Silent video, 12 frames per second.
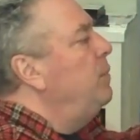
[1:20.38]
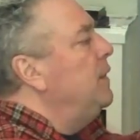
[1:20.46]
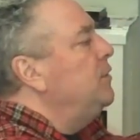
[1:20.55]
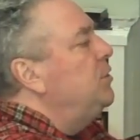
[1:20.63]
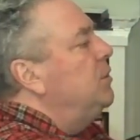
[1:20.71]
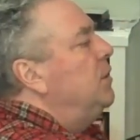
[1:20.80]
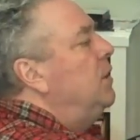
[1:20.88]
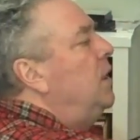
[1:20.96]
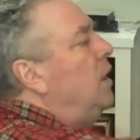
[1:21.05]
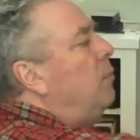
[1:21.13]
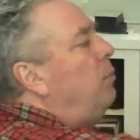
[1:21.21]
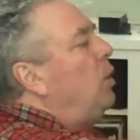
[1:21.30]
picture
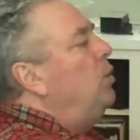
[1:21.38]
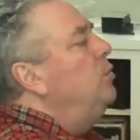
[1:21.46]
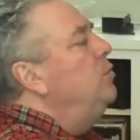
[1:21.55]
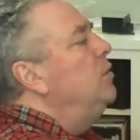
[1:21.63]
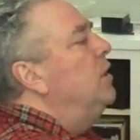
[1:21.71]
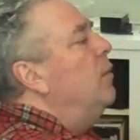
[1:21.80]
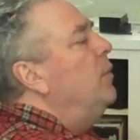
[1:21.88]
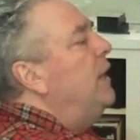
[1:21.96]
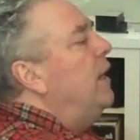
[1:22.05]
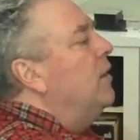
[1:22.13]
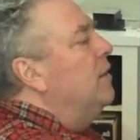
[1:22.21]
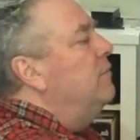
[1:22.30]
a balloon coming
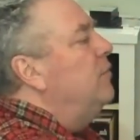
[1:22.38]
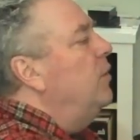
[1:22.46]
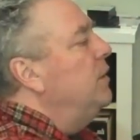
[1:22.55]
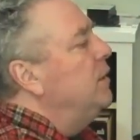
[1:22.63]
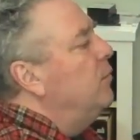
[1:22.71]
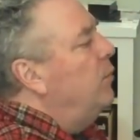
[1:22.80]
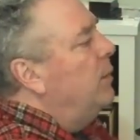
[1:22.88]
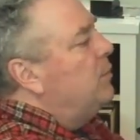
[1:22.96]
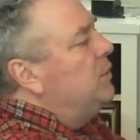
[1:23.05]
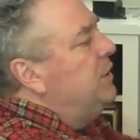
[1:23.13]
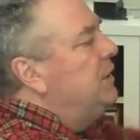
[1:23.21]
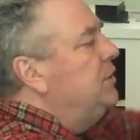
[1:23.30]
out of the front that
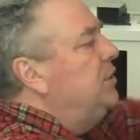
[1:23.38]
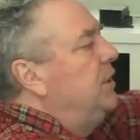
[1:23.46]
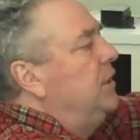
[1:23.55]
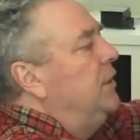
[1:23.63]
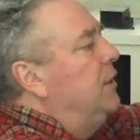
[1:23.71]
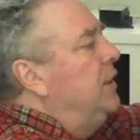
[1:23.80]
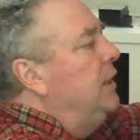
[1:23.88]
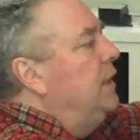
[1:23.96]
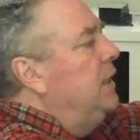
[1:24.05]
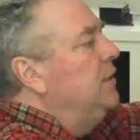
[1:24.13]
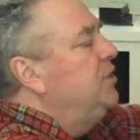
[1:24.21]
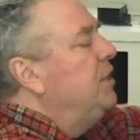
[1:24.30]
represents the
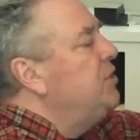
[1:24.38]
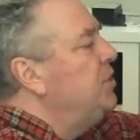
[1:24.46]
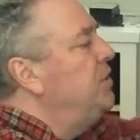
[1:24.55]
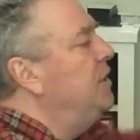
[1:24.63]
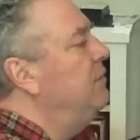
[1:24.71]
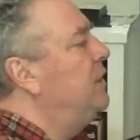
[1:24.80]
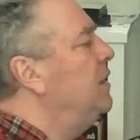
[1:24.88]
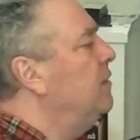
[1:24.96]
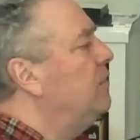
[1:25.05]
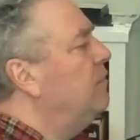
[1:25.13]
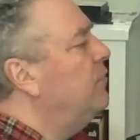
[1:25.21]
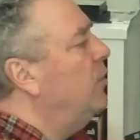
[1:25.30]
sensitivity of
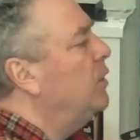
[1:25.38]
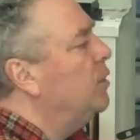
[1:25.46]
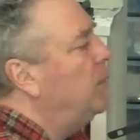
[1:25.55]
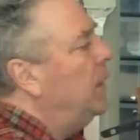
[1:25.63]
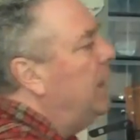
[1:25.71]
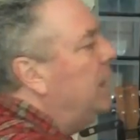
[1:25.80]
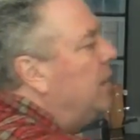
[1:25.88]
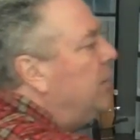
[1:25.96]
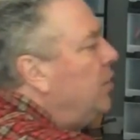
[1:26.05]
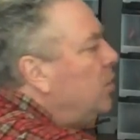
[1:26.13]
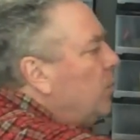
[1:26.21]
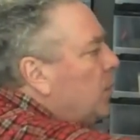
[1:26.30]
the front of the mic,
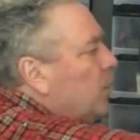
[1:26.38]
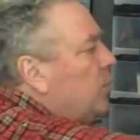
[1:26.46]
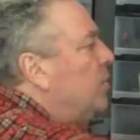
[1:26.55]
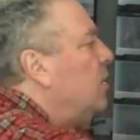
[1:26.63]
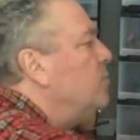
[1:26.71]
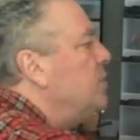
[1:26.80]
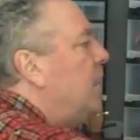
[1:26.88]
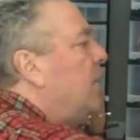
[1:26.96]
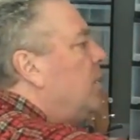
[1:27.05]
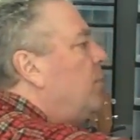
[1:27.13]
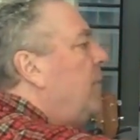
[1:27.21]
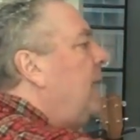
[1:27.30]
another balloon comes out
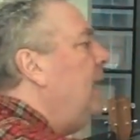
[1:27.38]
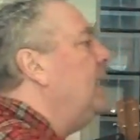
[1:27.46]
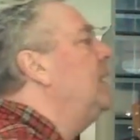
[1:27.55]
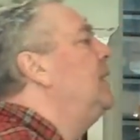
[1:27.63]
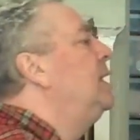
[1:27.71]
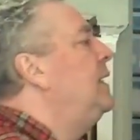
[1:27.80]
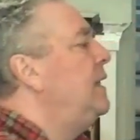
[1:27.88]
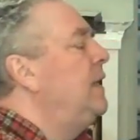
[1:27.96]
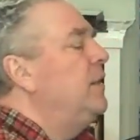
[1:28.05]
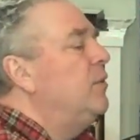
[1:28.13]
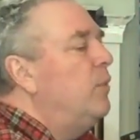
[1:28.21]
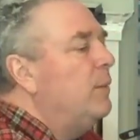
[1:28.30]
of the back
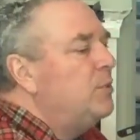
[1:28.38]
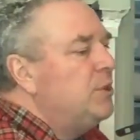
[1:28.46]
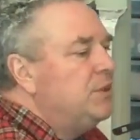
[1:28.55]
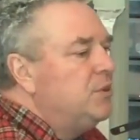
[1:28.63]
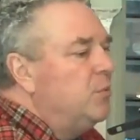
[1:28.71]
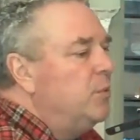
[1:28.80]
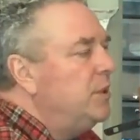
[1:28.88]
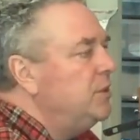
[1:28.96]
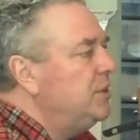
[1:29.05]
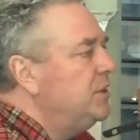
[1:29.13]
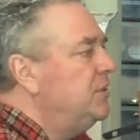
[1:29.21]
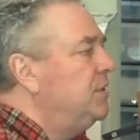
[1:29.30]
that represents the rear
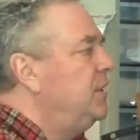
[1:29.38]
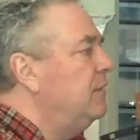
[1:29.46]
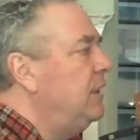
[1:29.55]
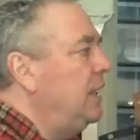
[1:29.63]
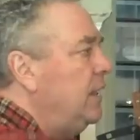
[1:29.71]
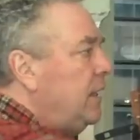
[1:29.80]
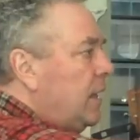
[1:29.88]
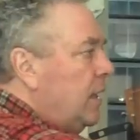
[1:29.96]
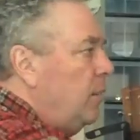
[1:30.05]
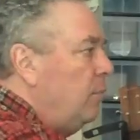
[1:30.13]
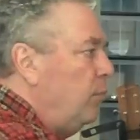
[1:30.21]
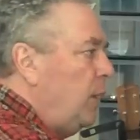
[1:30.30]
sensitivity,
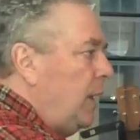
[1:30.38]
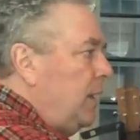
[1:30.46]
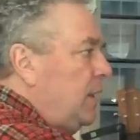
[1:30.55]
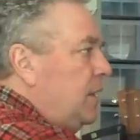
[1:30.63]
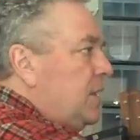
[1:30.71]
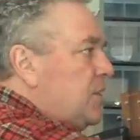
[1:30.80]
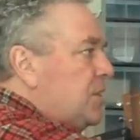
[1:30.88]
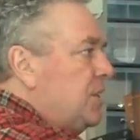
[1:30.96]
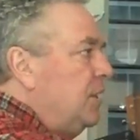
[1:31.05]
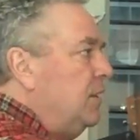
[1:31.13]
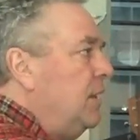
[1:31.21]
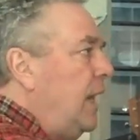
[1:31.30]
but
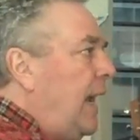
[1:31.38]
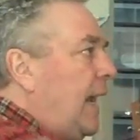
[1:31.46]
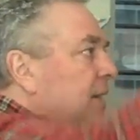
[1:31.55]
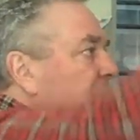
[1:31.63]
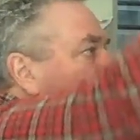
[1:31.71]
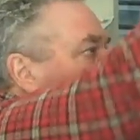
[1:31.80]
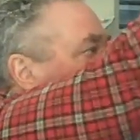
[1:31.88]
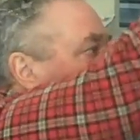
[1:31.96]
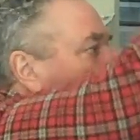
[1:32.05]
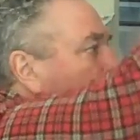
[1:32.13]
this axis